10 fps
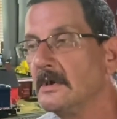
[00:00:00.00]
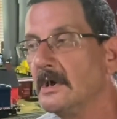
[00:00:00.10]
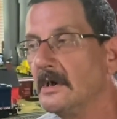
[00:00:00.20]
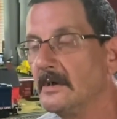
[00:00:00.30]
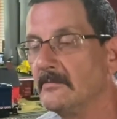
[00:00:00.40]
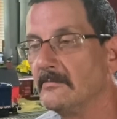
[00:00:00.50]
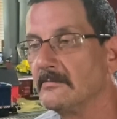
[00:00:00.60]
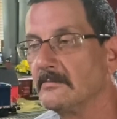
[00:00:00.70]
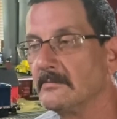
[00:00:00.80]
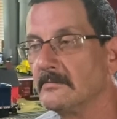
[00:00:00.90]
Um,
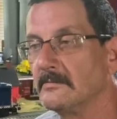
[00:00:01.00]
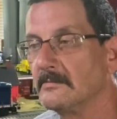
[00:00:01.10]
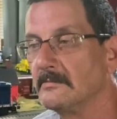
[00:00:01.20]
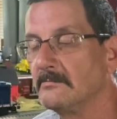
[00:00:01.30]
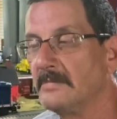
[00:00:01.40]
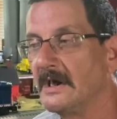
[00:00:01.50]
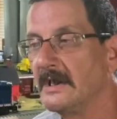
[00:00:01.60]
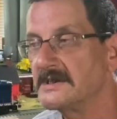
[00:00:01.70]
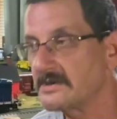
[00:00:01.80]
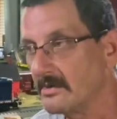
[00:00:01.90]

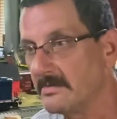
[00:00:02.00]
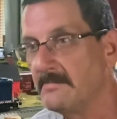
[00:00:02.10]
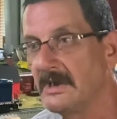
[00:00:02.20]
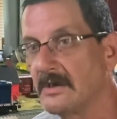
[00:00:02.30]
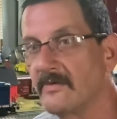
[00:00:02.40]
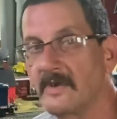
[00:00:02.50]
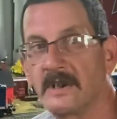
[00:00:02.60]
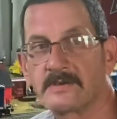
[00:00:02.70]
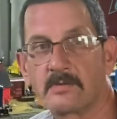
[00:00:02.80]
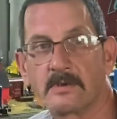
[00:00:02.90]
but it's going to be bigger than
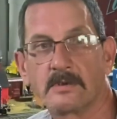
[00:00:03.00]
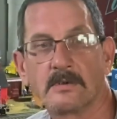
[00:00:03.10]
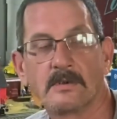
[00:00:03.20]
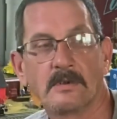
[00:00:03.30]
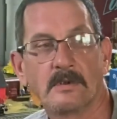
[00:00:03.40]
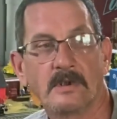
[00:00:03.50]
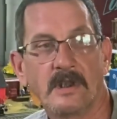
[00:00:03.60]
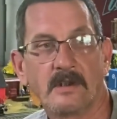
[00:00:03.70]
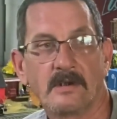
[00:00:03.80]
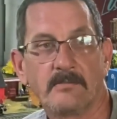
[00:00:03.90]
this one.
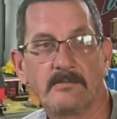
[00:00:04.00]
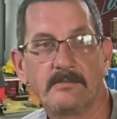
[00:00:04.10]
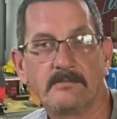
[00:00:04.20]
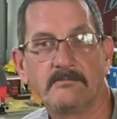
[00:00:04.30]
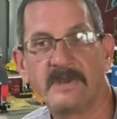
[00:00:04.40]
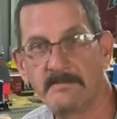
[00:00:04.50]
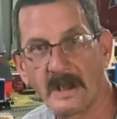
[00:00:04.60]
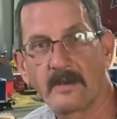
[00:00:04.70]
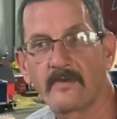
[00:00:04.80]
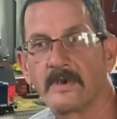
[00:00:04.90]
It'll be
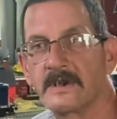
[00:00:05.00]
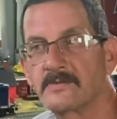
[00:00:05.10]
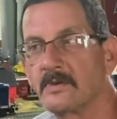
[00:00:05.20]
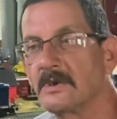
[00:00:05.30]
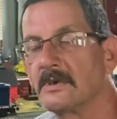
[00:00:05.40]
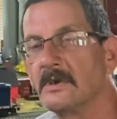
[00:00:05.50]
better than this one.